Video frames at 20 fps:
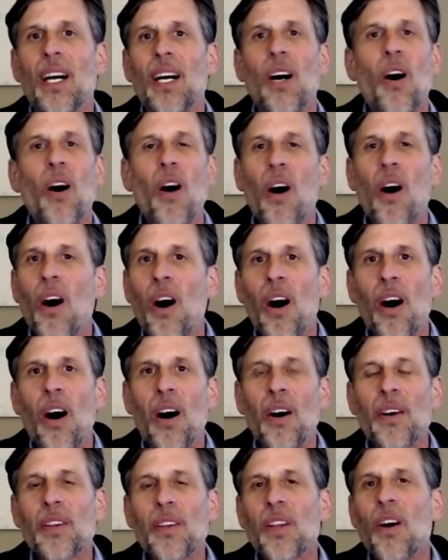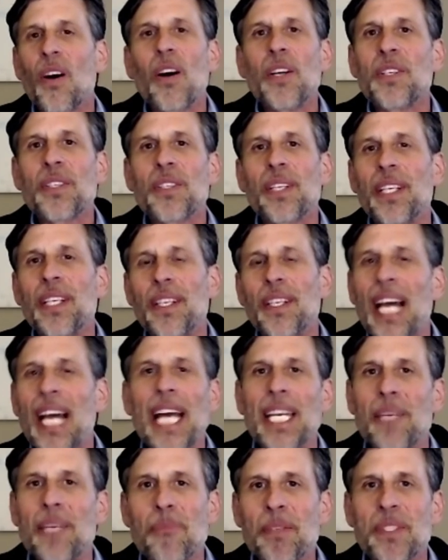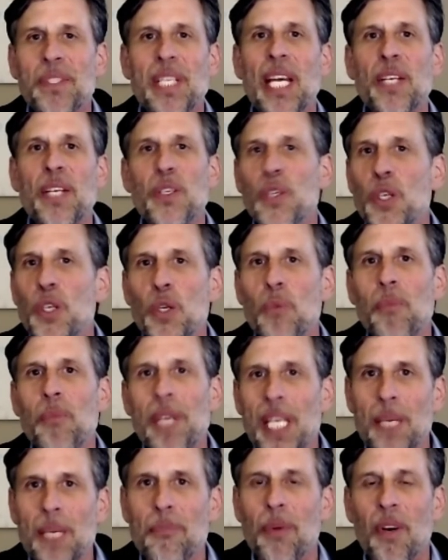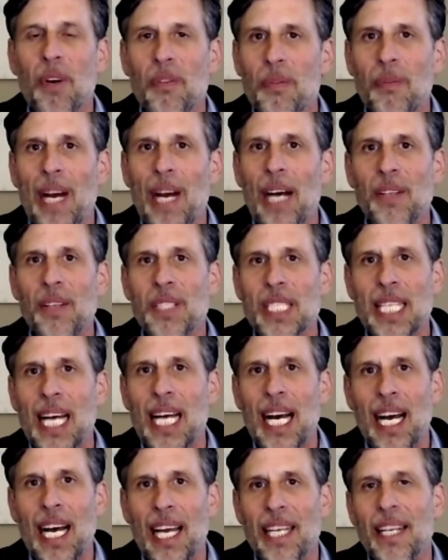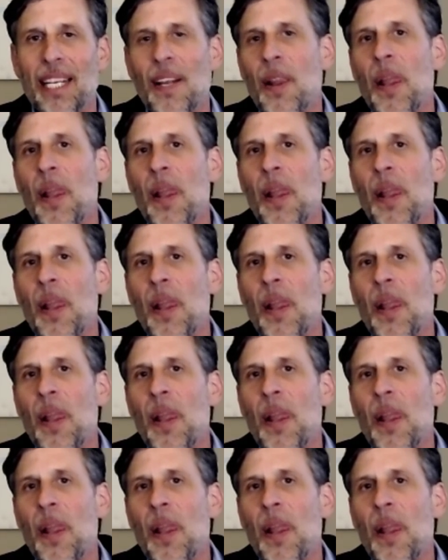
all largely or 90% new people from outside.